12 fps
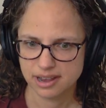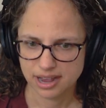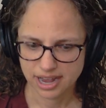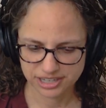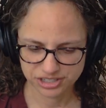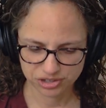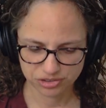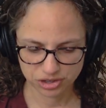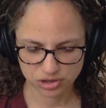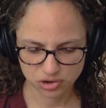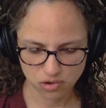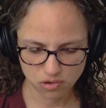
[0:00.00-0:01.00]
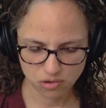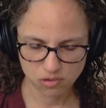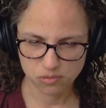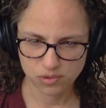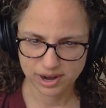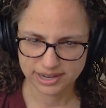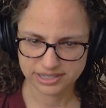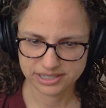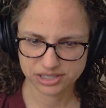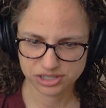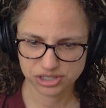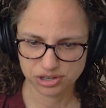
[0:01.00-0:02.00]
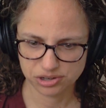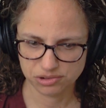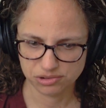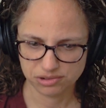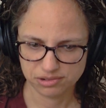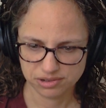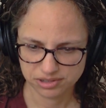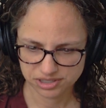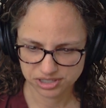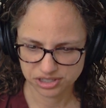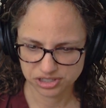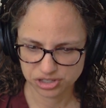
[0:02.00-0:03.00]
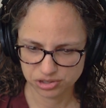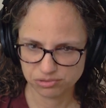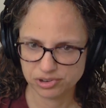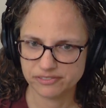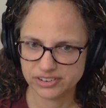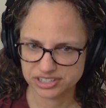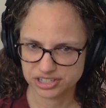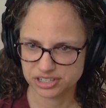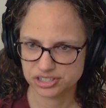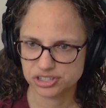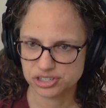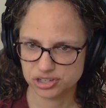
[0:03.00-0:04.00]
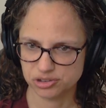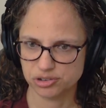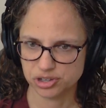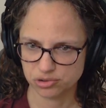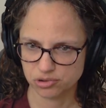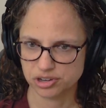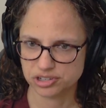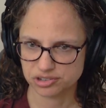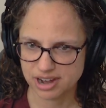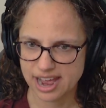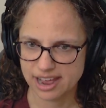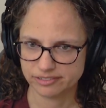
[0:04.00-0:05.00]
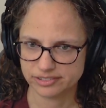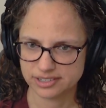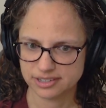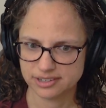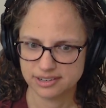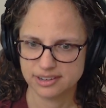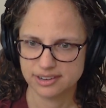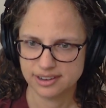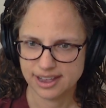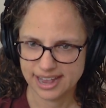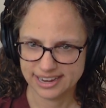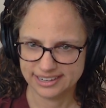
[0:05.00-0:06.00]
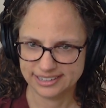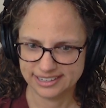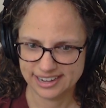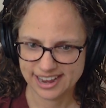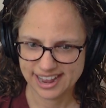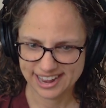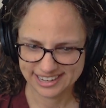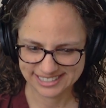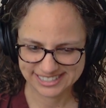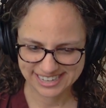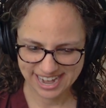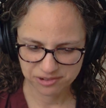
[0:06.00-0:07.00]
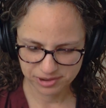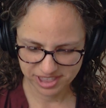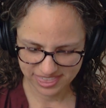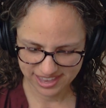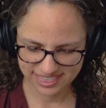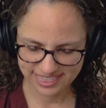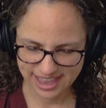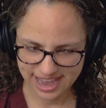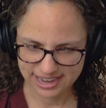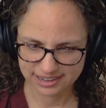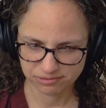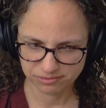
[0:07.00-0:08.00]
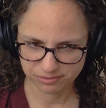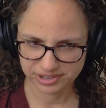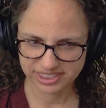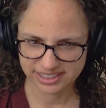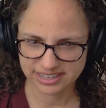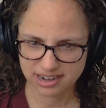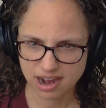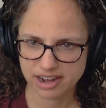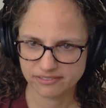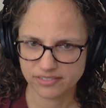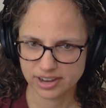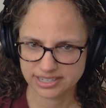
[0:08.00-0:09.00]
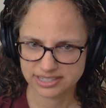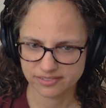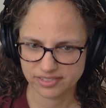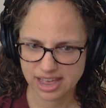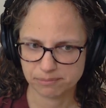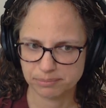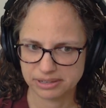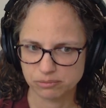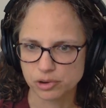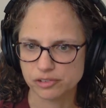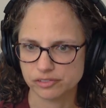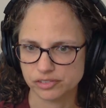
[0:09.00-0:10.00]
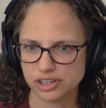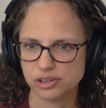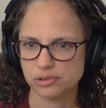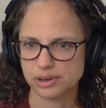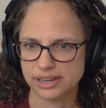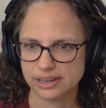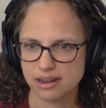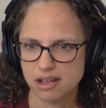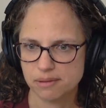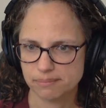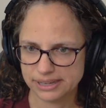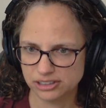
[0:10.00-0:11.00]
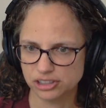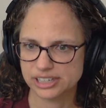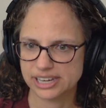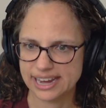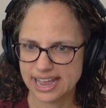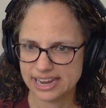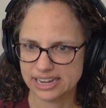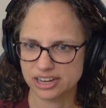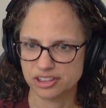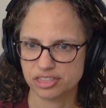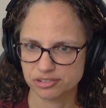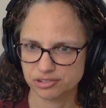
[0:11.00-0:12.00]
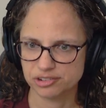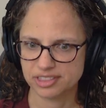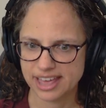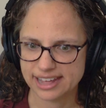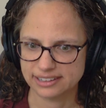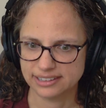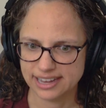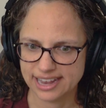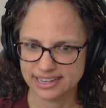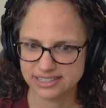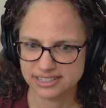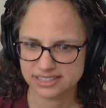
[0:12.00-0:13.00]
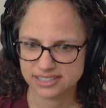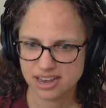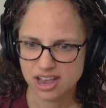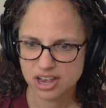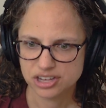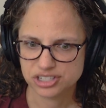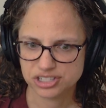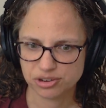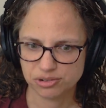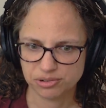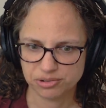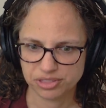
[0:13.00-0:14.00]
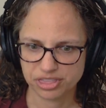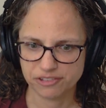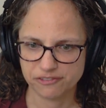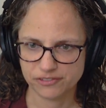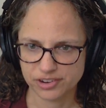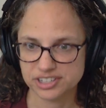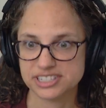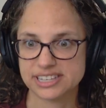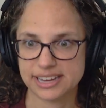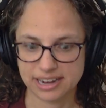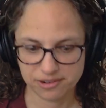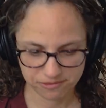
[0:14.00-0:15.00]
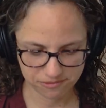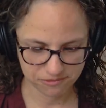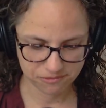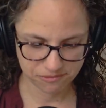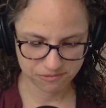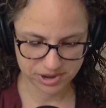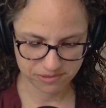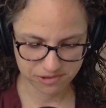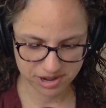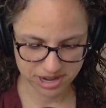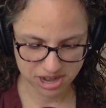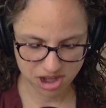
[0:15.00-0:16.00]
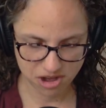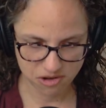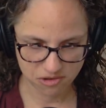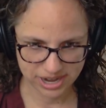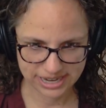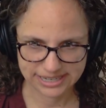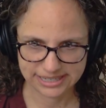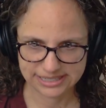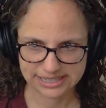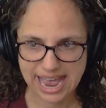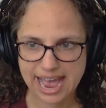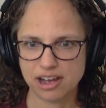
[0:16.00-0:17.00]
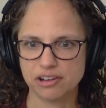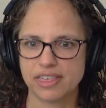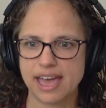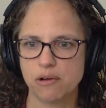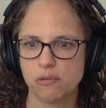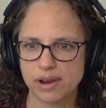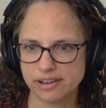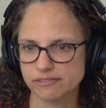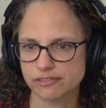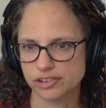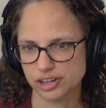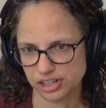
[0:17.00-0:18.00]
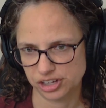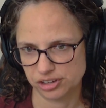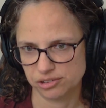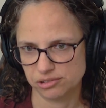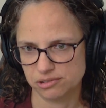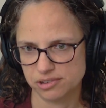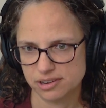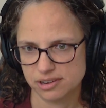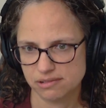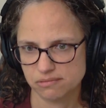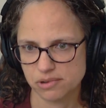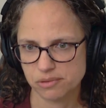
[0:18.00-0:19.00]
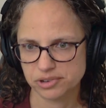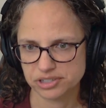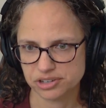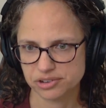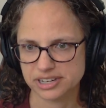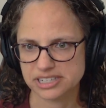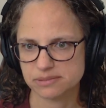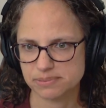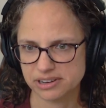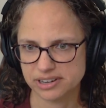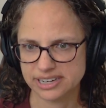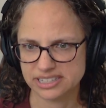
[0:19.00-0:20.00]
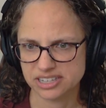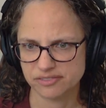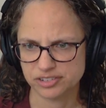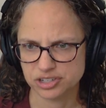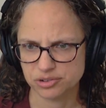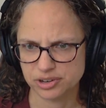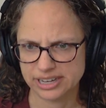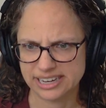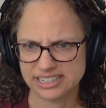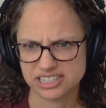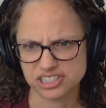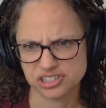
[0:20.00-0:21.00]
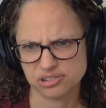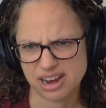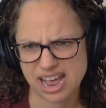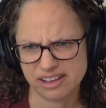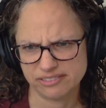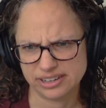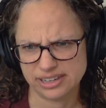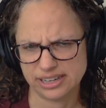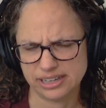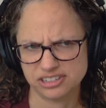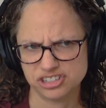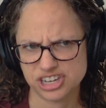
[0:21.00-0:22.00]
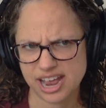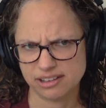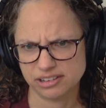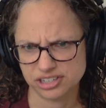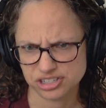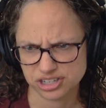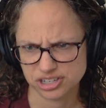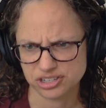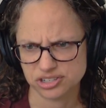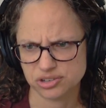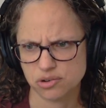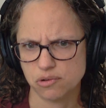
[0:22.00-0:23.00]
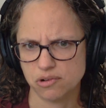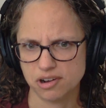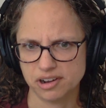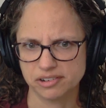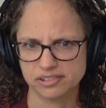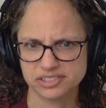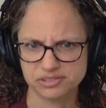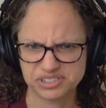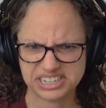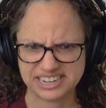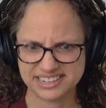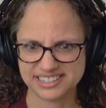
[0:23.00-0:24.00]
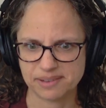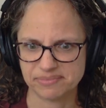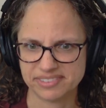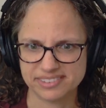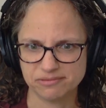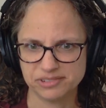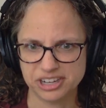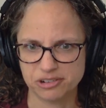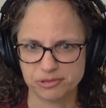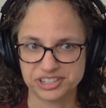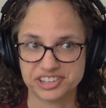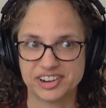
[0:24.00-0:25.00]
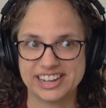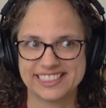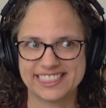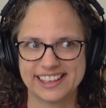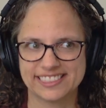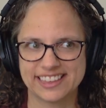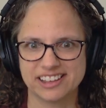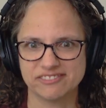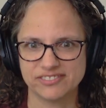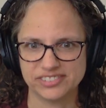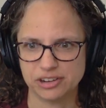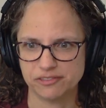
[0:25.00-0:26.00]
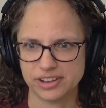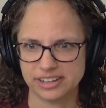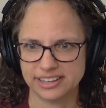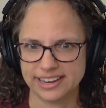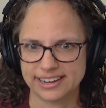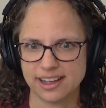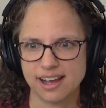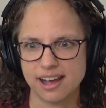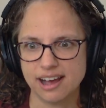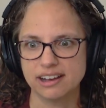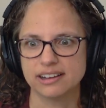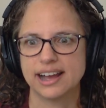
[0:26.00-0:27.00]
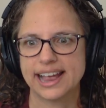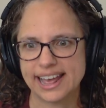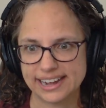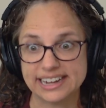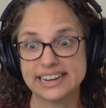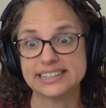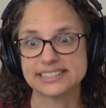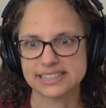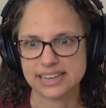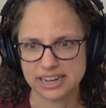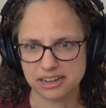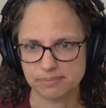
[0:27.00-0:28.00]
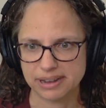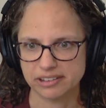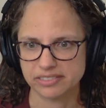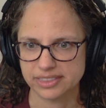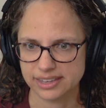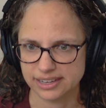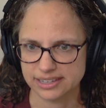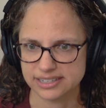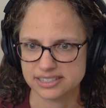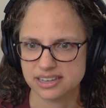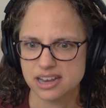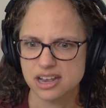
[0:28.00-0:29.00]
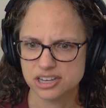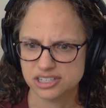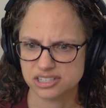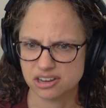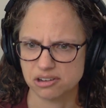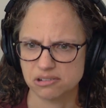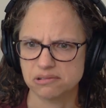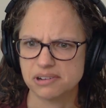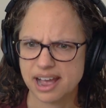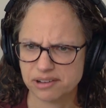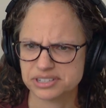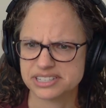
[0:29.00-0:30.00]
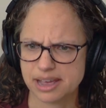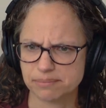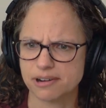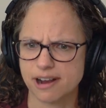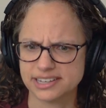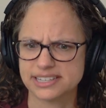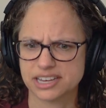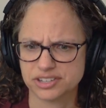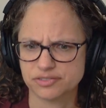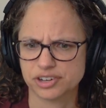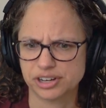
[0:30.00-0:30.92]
And so the goal was to do revisions to your draft and stay within the confines of that, but review it by looking at it through that lens. So the first thing we want to know is how that went for you. What was your experience of doing it? Did you have any challenges, or was there anything that you felt like, I had an insight about this? So how was that process for you?